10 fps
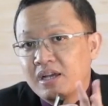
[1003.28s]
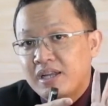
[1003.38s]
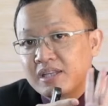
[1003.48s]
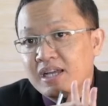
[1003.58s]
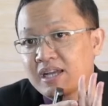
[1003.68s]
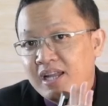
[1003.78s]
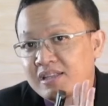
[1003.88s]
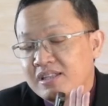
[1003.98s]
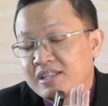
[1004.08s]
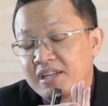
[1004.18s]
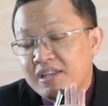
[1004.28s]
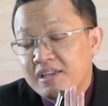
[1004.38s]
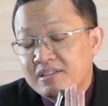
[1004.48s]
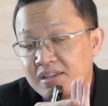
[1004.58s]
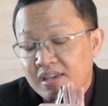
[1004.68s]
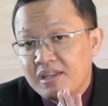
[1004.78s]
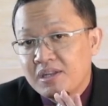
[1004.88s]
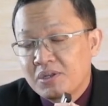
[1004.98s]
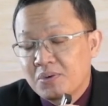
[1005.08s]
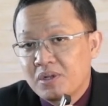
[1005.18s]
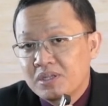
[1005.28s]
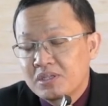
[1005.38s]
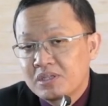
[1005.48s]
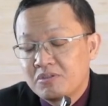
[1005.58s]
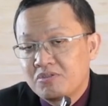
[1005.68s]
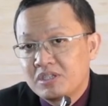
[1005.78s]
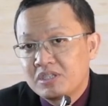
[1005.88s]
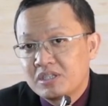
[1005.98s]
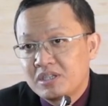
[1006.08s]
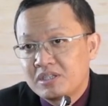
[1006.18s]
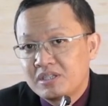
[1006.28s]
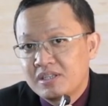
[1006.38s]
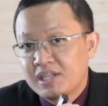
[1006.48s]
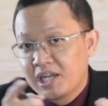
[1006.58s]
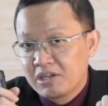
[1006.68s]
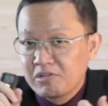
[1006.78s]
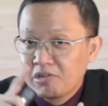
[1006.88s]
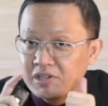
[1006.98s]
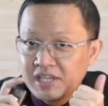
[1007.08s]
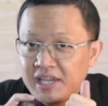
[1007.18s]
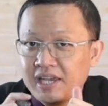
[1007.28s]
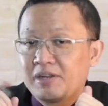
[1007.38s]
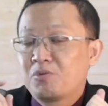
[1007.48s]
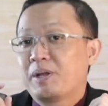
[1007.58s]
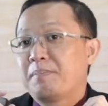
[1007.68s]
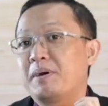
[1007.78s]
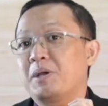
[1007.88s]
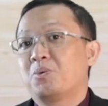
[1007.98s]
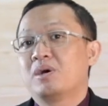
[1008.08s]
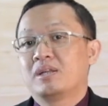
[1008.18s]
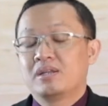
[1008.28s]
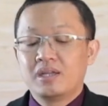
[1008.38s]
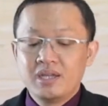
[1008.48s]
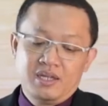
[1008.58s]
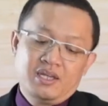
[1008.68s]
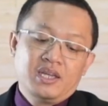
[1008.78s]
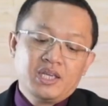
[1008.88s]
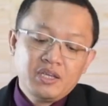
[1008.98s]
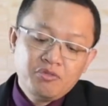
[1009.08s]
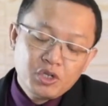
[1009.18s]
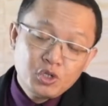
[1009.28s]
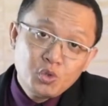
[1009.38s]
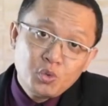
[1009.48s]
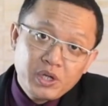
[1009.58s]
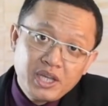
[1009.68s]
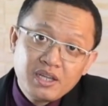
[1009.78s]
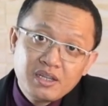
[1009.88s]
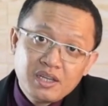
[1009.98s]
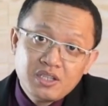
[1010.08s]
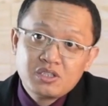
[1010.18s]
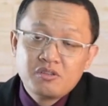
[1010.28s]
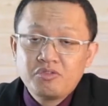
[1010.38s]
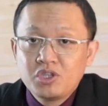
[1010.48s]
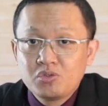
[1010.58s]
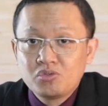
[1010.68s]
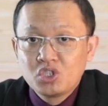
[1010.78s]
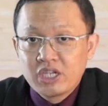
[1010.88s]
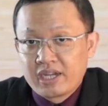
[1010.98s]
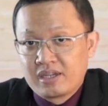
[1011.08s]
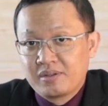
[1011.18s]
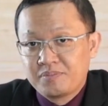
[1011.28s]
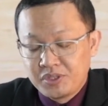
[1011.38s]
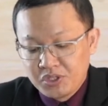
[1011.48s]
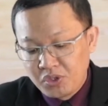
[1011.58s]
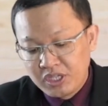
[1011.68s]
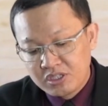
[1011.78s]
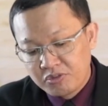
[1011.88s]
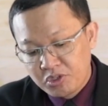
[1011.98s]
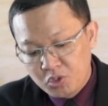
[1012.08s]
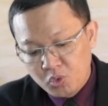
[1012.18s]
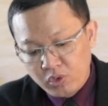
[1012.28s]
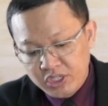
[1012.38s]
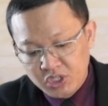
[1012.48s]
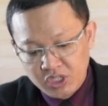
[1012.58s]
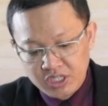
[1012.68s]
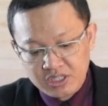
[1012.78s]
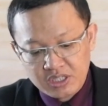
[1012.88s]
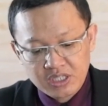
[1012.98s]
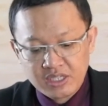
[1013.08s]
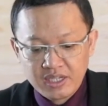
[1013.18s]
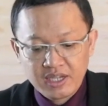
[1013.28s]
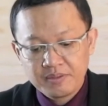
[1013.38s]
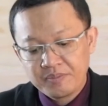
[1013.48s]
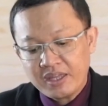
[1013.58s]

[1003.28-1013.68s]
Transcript: data collecting techniques in qualitative research. Now look again one by one. If you're doing interview, check your interview questions, yeah.